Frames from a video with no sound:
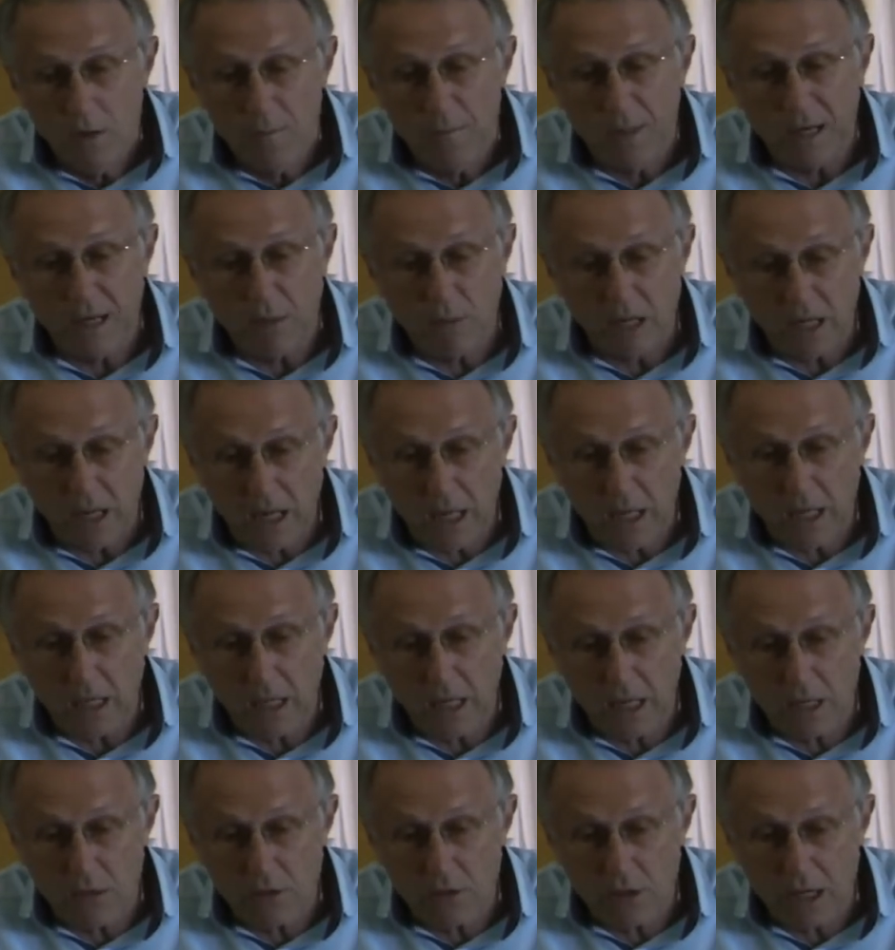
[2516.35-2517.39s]
But what I
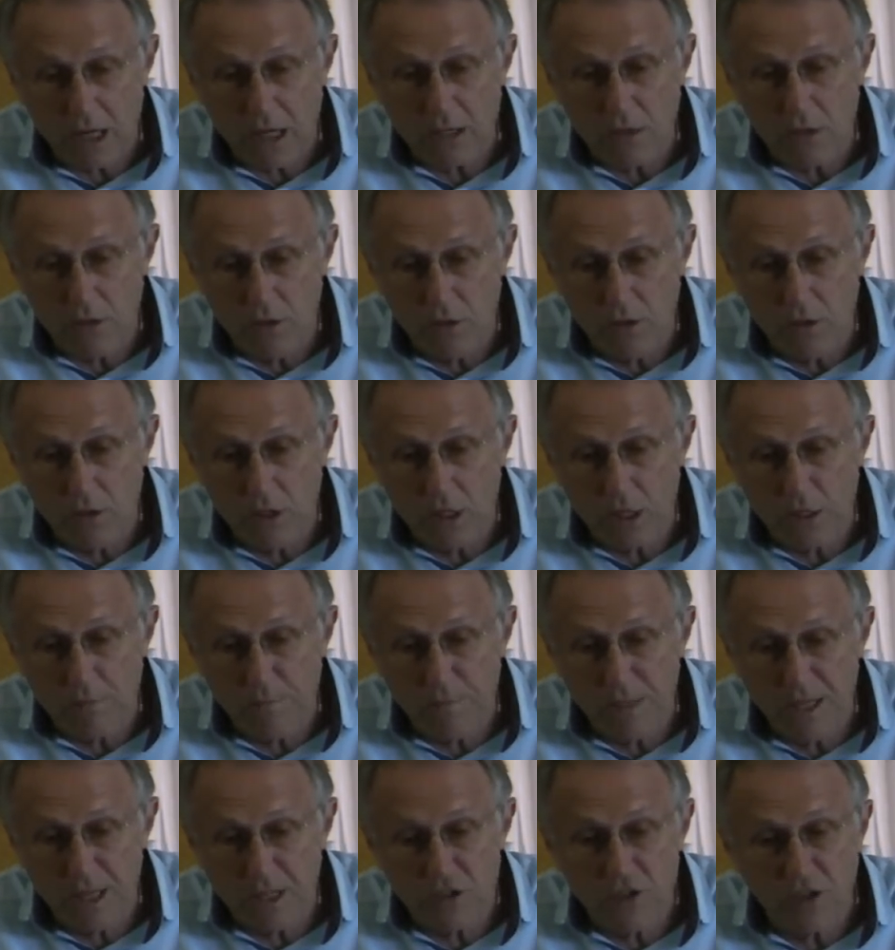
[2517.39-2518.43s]
can try to do is
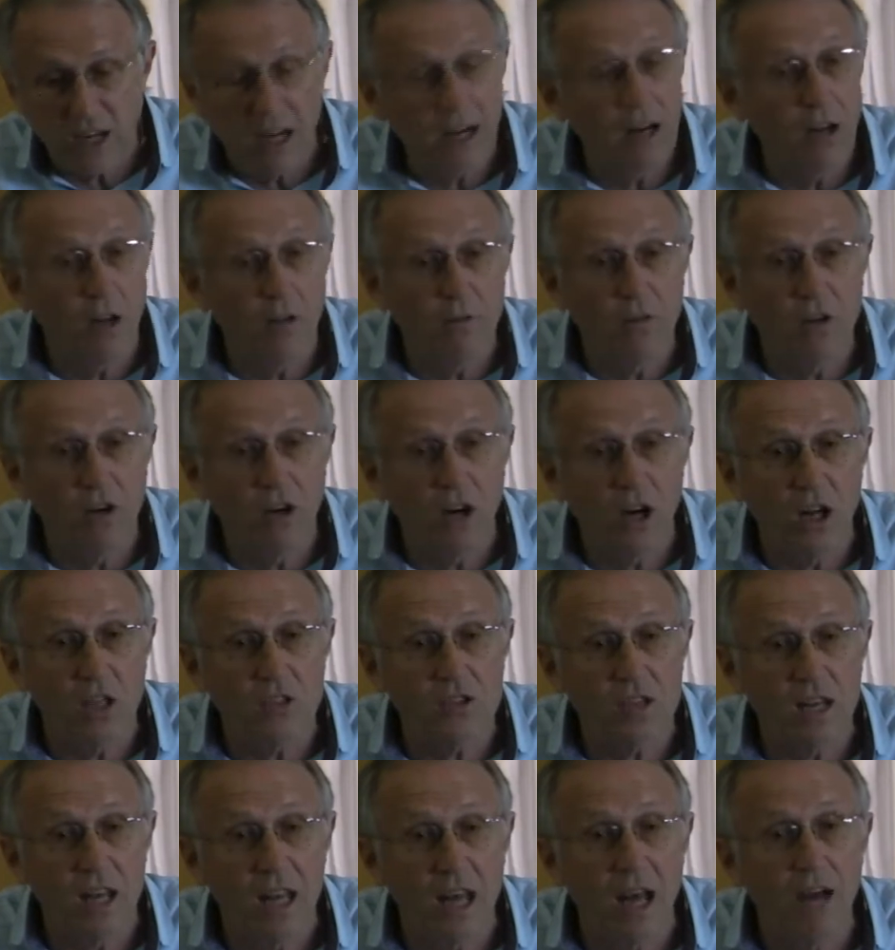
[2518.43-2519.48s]
be a channel of
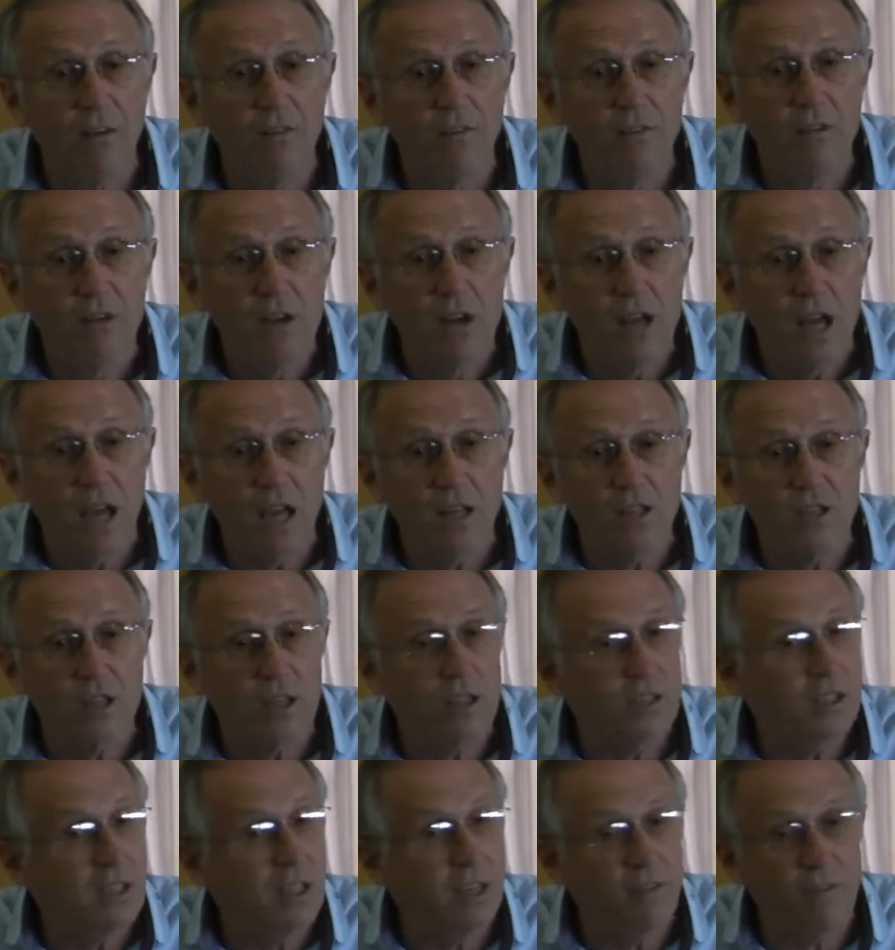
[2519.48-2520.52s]
God's love and
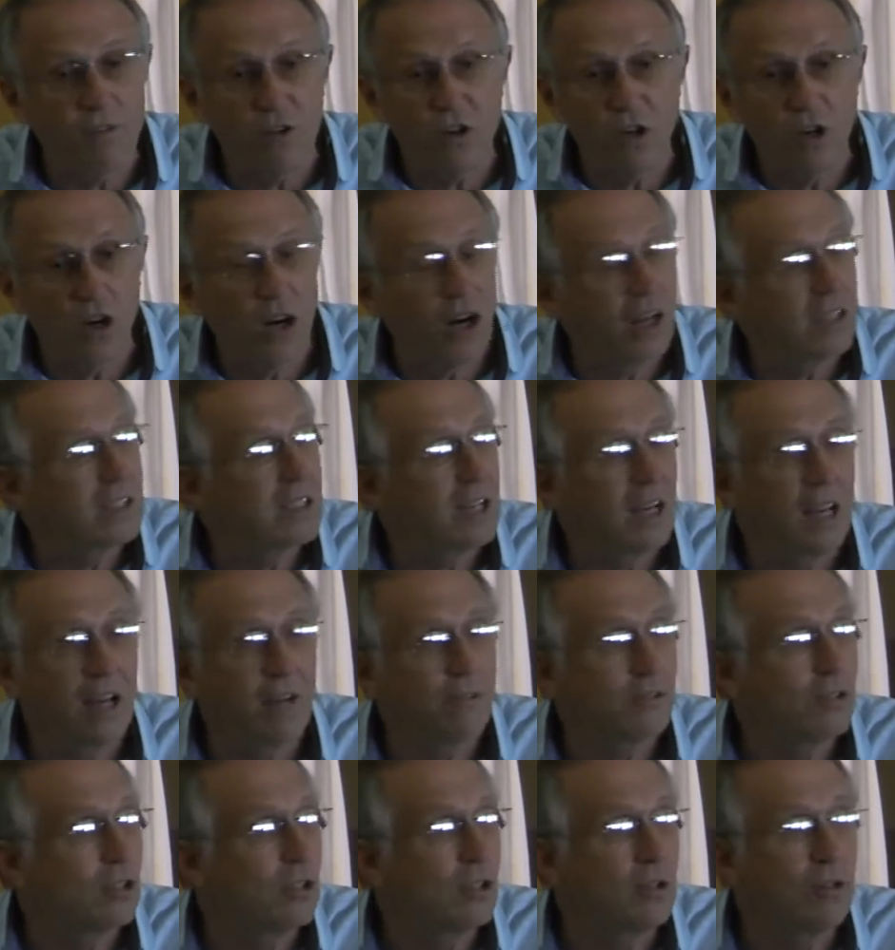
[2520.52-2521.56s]
just give God's
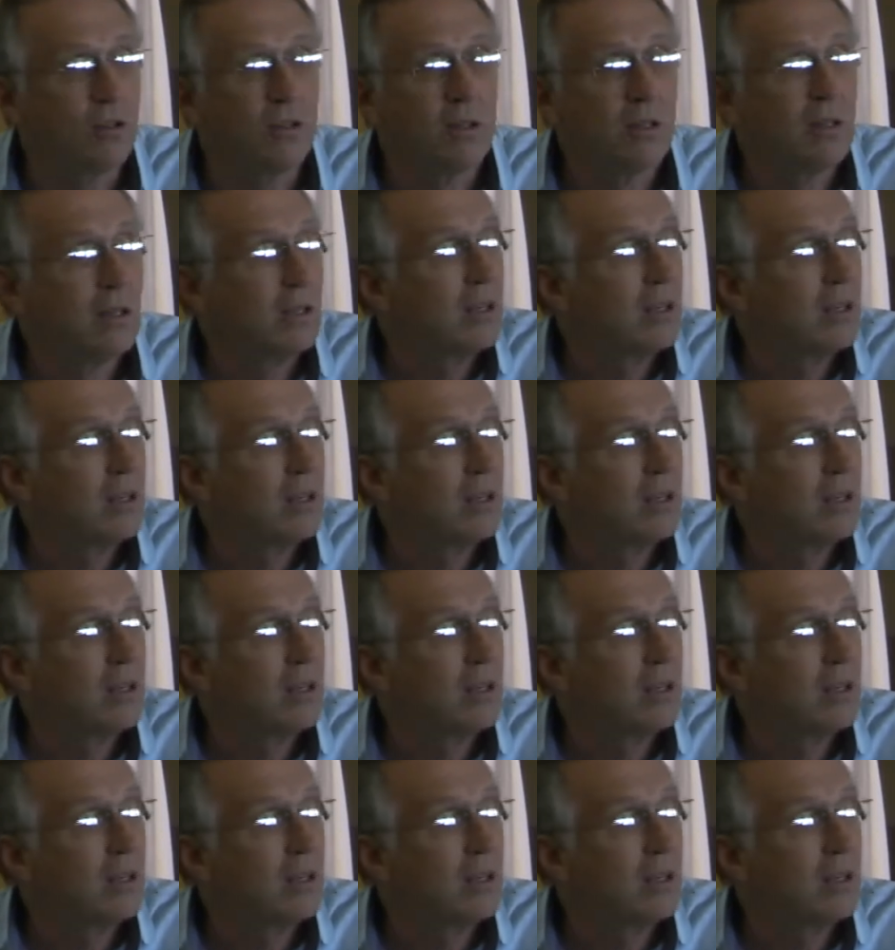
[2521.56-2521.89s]
love to you.